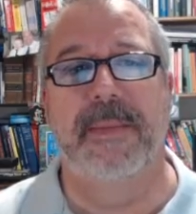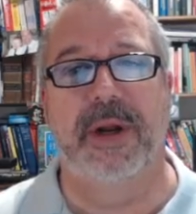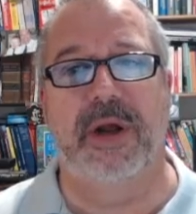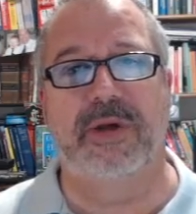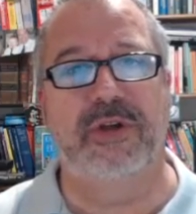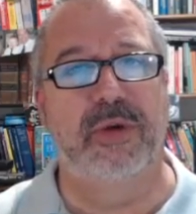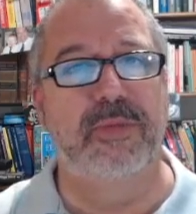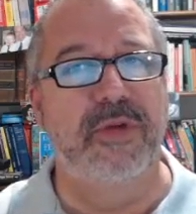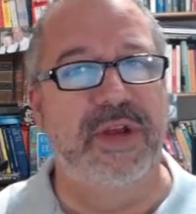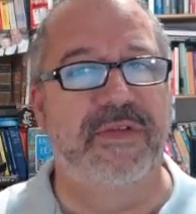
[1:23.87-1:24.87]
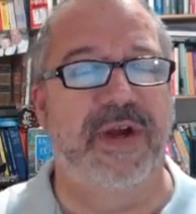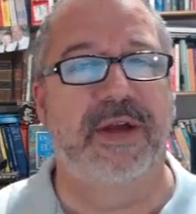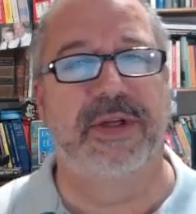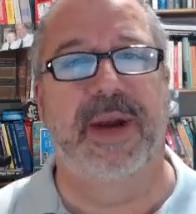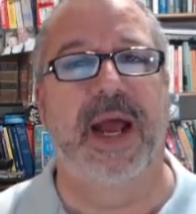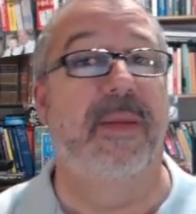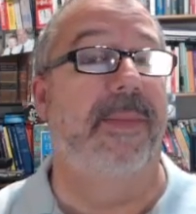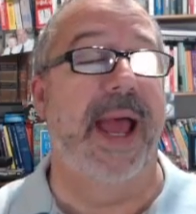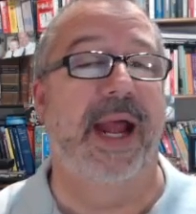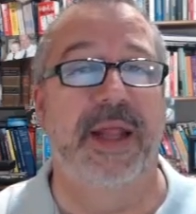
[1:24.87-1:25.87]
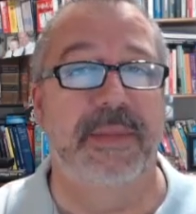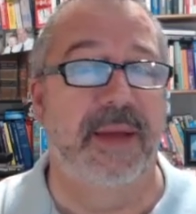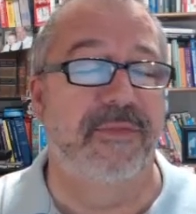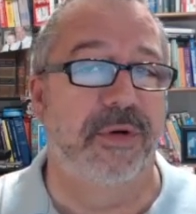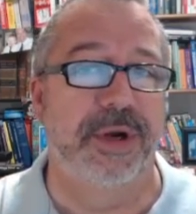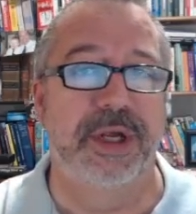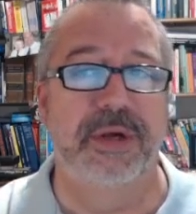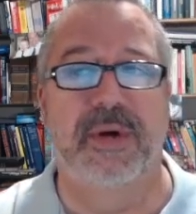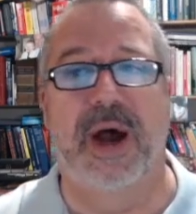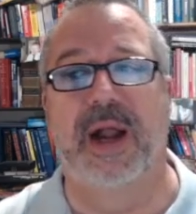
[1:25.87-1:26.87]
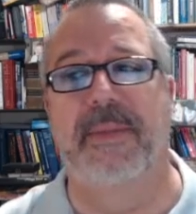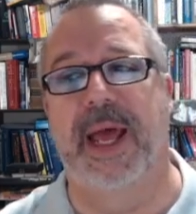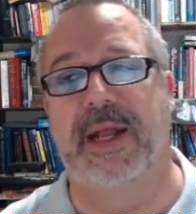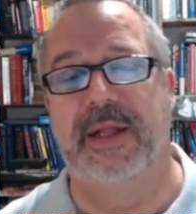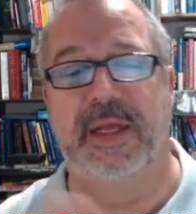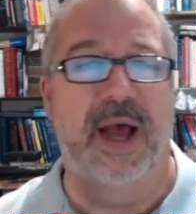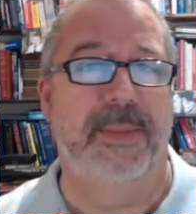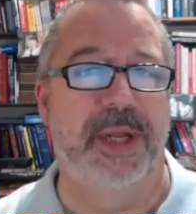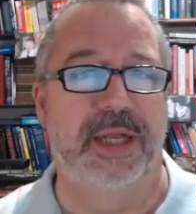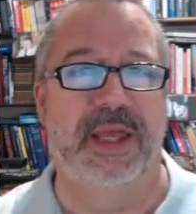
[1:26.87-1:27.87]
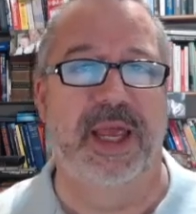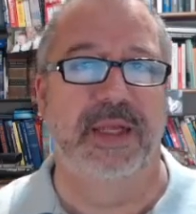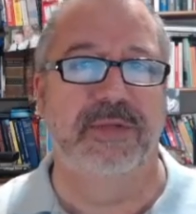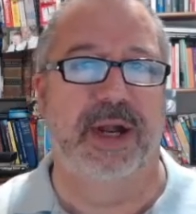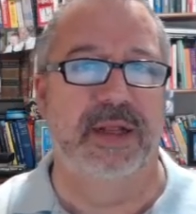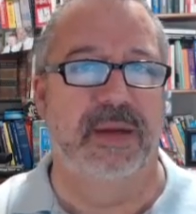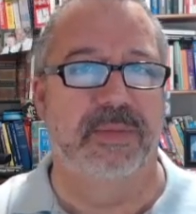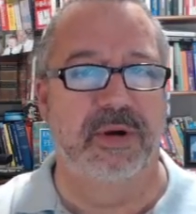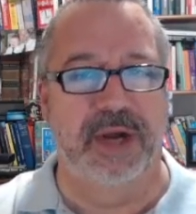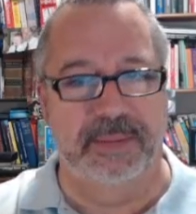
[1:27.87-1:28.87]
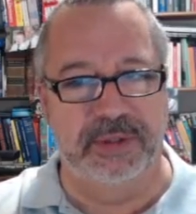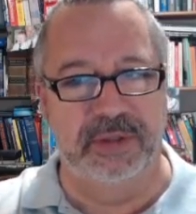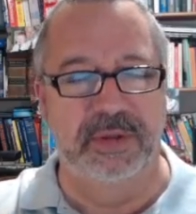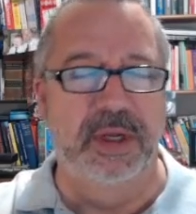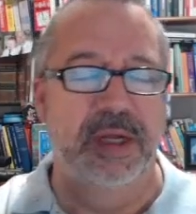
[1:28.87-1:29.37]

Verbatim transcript: but also moving files around and backing them up for you, automatically copying things, writing little programs to